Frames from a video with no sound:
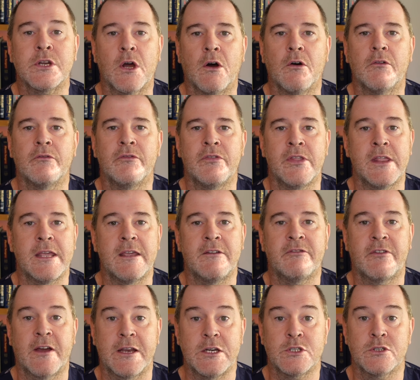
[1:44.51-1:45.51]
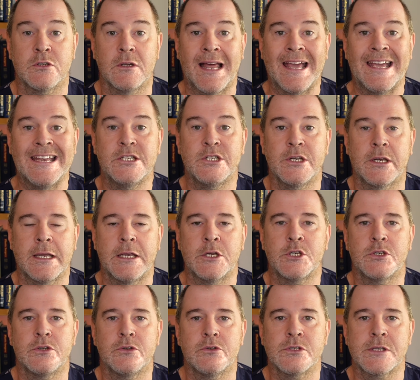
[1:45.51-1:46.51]
of the facial aging
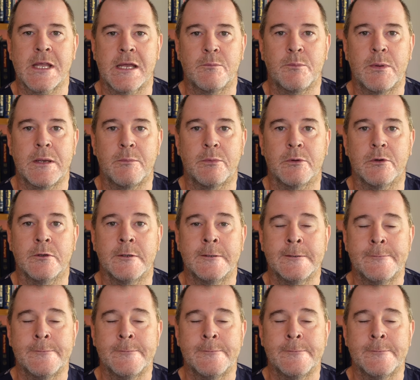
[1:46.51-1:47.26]
issues that people